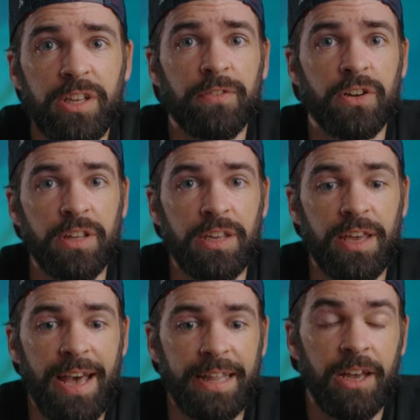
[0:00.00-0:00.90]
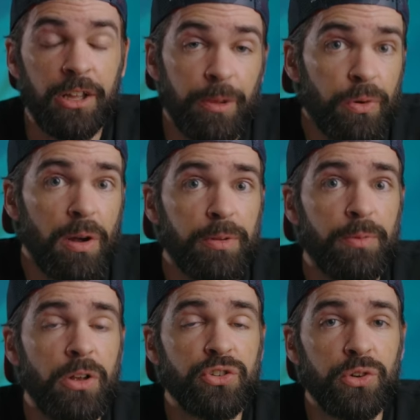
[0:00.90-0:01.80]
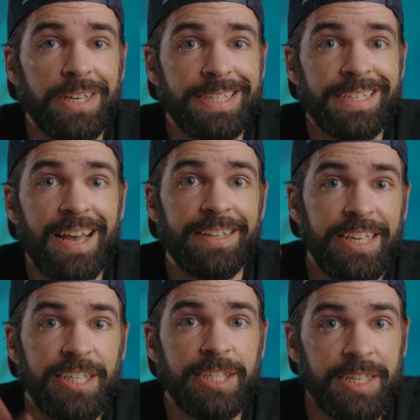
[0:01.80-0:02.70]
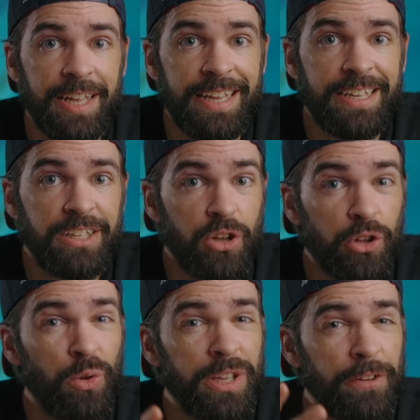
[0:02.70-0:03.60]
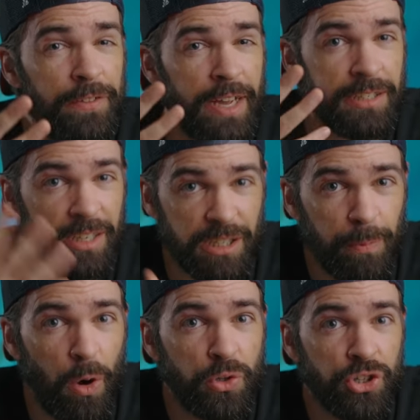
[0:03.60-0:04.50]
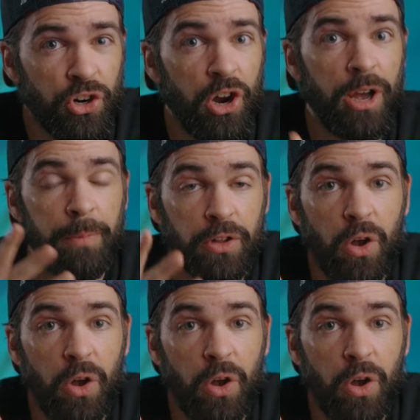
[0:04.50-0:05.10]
differently, and the problem also is that each setting not only affects exposure, but